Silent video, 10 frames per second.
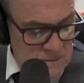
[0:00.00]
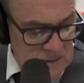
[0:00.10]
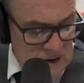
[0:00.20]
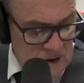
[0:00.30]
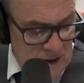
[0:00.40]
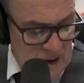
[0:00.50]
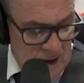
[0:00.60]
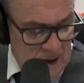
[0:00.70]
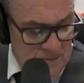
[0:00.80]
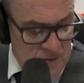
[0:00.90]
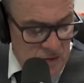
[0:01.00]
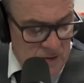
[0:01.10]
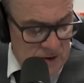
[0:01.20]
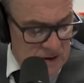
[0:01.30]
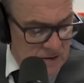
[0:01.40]
Yeah, and
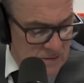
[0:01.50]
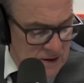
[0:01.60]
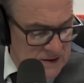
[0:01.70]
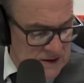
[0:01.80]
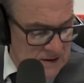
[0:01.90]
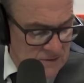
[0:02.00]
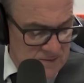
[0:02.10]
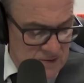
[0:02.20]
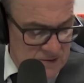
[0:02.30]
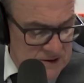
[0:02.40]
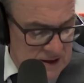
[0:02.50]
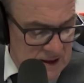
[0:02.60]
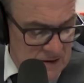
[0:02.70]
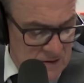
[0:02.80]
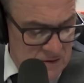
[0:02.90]
boy, we're, we're seeing reports
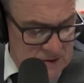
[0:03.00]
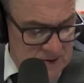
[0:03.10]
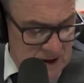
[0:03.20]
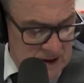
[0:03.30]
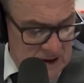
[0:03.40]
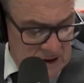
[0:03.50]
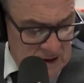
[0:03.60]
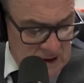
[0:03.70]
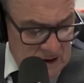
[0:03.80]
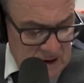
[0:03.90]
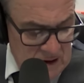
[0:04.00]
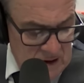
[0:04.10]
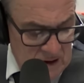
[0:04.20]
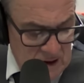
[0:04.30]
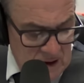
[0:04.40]
now, Hawke's Bay,
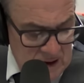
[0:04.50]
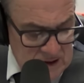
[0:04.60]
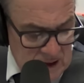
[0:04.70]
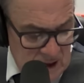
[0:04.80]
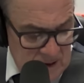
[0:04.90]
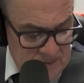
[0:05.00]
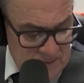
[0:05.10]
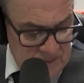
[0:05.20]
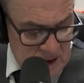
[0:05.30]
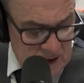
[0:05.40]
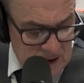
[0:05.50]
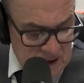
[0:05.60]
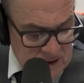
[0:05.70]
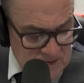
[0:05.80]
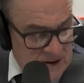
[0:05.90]
uh, East Cape, uh,
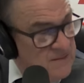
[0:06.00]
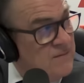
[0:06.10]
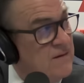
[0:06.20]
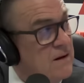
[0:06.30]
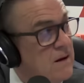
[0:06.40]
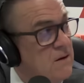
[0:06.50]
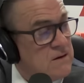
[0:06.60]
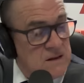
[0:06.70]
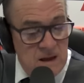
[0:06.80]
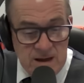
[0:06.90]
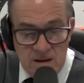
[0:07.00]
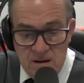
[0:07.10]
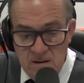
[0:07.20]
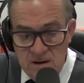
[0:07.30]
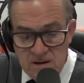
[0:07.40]
Gisborne. It looks like
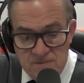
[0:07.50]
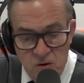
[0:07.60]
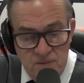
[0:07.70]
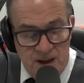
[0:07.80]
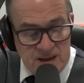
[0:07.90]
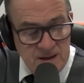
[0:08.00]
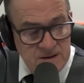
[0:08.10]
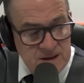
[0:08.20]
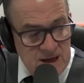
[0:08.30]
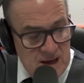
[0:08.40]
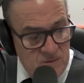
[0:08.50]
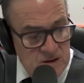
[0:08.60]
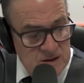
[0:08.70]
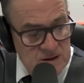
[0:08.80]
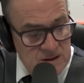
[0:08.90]
uh, there's more bad news to come,
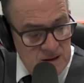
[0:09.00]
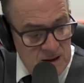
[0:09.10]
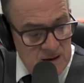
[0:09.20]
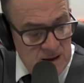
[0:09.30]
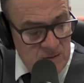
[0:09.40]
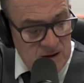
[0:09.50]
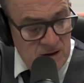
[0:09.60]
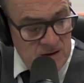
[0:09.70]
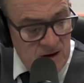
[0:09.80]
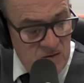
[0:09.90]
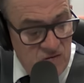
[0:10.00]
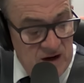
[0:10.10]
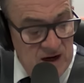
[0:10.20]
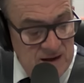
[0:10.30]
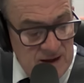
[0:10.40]
Winston, that, that we don't know
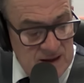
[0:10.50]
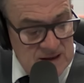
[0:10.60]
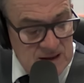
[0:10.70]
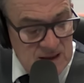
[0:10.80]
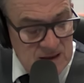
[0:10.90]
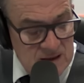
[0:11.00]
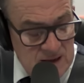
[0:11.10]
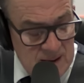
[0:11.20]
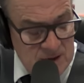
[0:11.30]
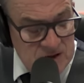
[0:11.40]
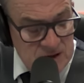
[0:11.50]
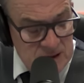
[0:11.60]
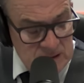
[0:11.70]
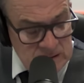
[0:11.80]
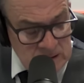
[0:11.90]
really the extent of the damage yet.